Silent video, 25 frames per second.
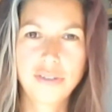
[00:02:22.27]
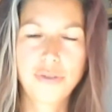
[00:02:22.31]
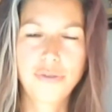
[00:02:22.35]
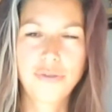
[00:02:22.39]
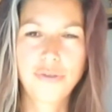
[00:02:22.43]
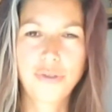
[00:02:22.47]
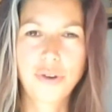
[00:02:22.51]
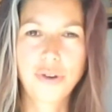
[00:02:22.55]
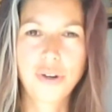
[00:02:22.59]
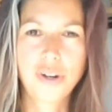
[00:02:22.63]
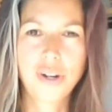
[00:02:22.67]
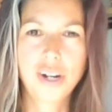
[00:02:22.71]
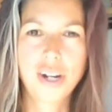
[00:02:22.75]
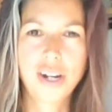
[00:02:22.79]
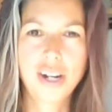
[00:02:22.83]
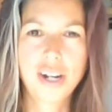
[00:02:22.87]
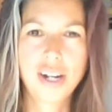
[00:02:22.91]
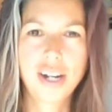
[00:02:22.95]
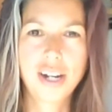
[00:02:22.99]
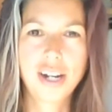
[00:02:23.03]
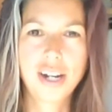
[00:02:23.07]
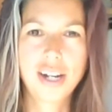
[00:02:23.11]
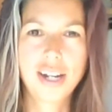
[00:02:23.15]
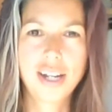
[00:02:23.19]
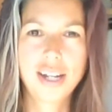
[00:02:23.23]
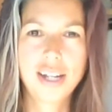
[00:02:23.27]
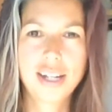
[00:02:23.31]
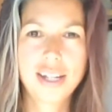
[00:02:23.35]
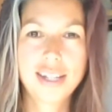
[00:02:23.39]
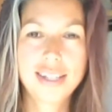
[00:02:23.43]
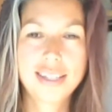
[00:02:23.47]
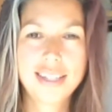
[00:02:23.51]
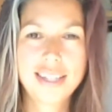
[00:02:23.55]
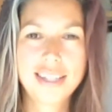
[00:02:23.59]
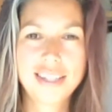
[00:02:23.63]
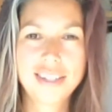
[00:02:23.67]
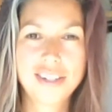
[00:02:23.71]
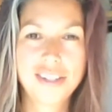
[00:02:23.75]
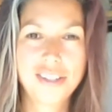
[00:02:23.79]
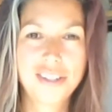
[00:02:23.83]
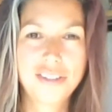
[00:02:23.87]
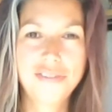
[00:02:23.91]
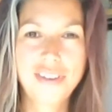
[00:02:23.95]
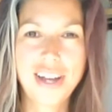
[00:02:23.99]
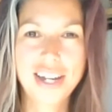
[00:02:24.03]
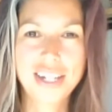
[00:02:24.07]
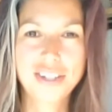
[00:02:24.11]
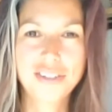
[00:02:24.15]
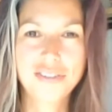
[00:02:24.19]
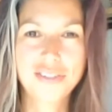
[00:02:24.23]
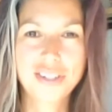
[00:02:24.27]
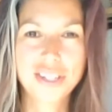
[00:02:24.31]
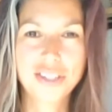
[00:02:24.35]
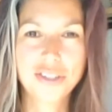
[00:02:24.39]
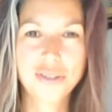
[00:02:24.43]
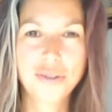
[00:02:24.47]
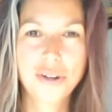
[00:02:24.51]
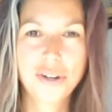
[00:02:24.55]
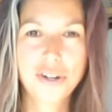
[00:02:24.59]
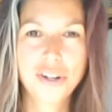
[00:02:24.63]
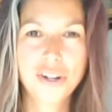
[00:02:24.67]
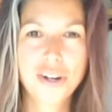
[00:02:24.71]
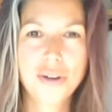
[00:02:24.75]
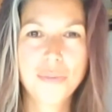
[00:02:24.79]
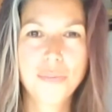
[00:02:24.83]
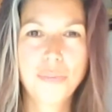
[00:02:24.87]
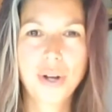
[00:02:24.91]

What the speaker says: for seasonal affective disorder,